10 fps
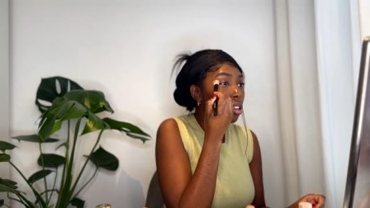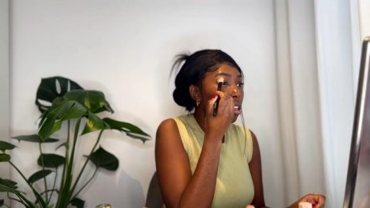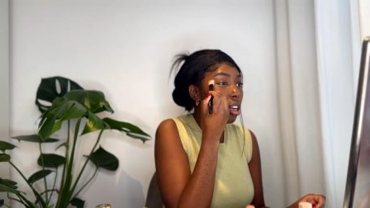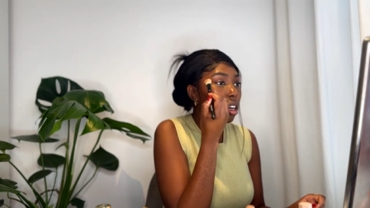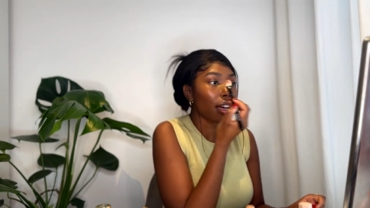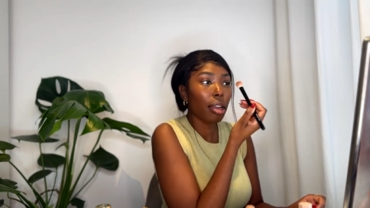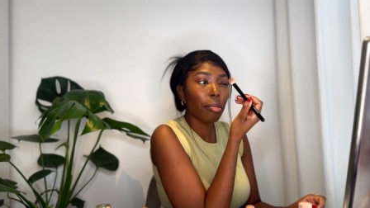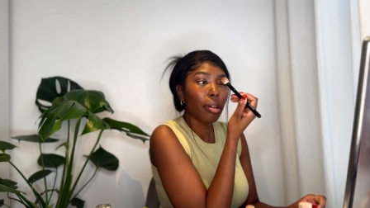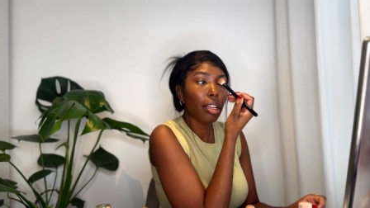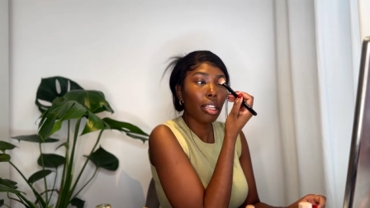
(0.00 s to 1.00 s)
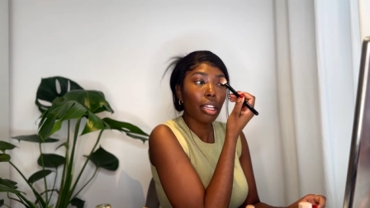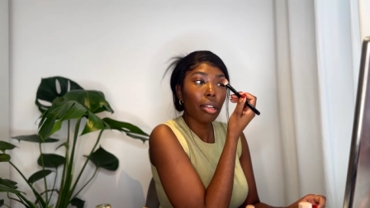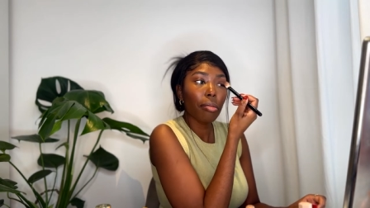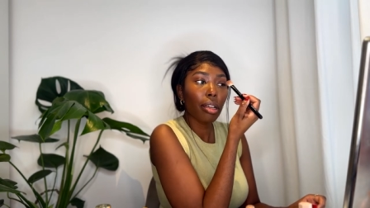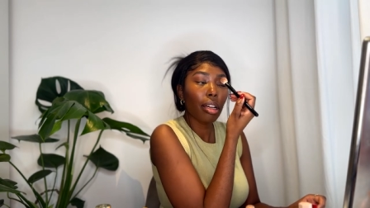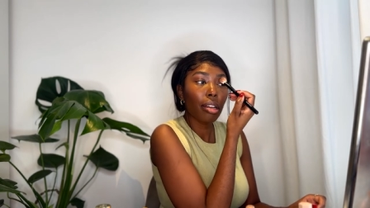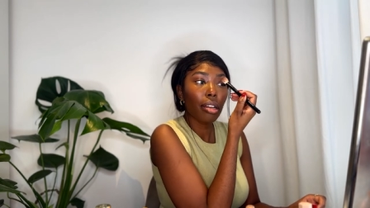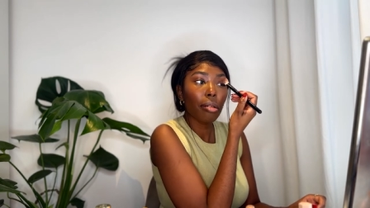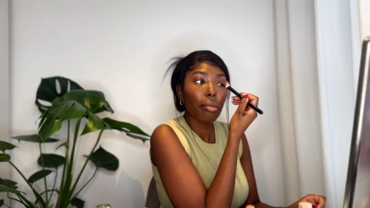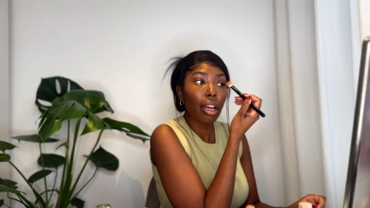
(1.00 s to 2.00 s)
Then I kind of put a little bit
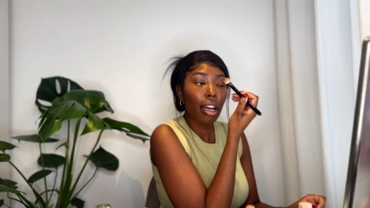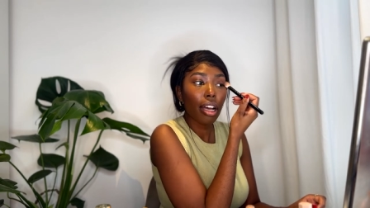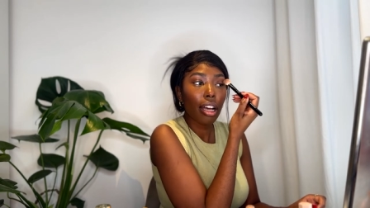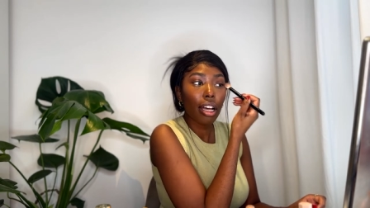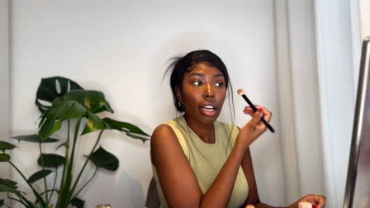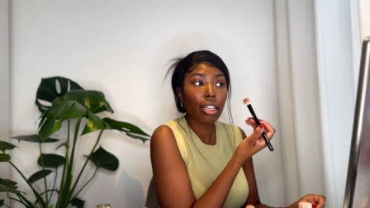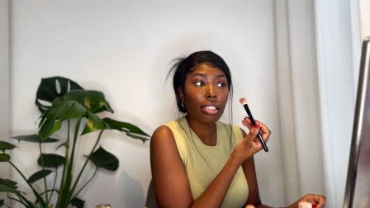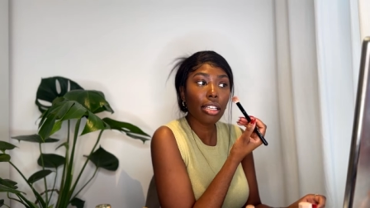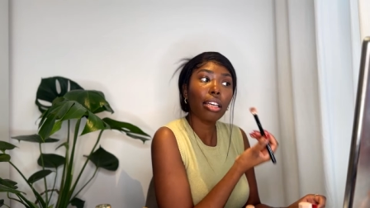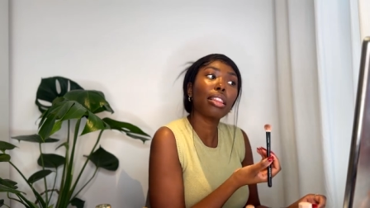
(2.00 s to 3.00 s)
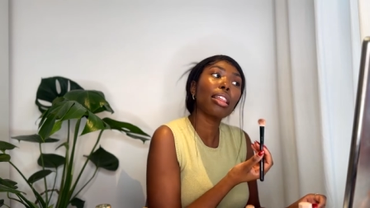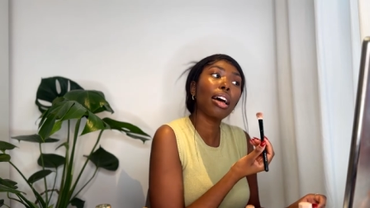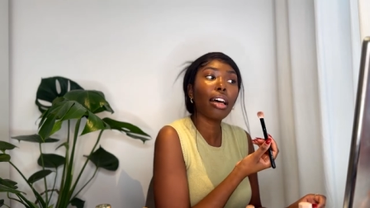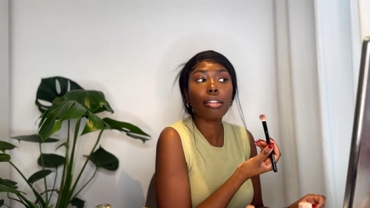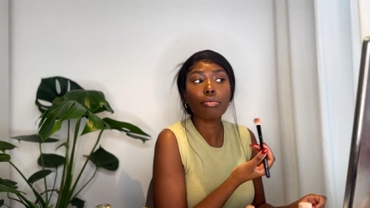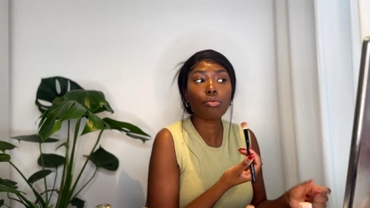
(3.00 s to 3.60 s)
under my eyes like that.